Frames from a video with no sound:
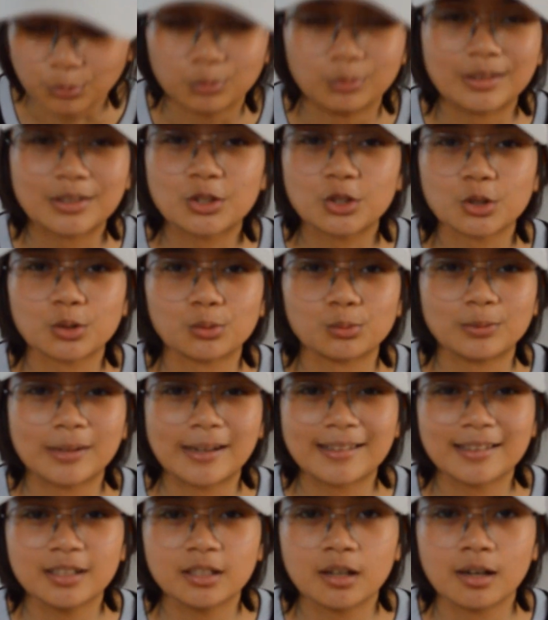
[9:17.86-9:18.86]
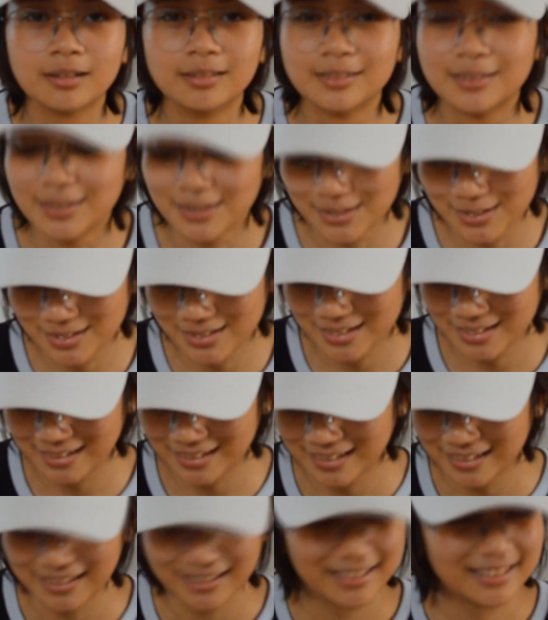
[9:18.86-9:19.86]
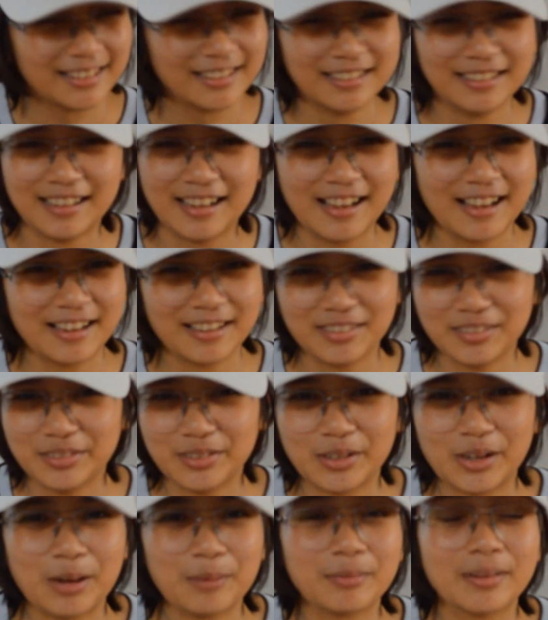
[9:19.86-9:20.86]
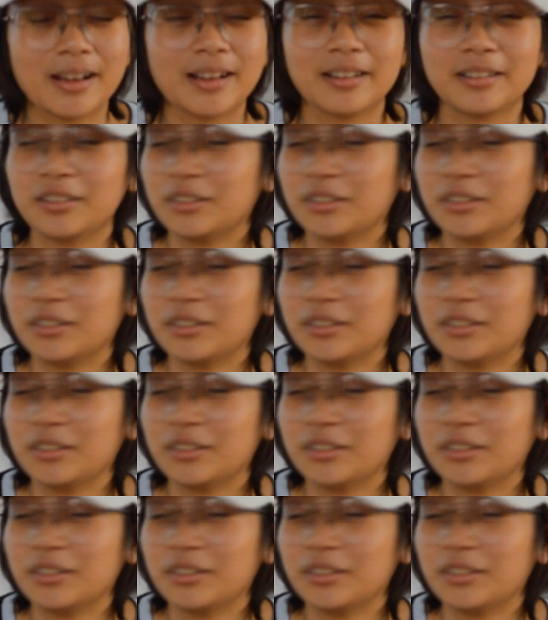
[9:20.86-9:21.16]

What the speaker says: richer red colors. I don't know, I'm not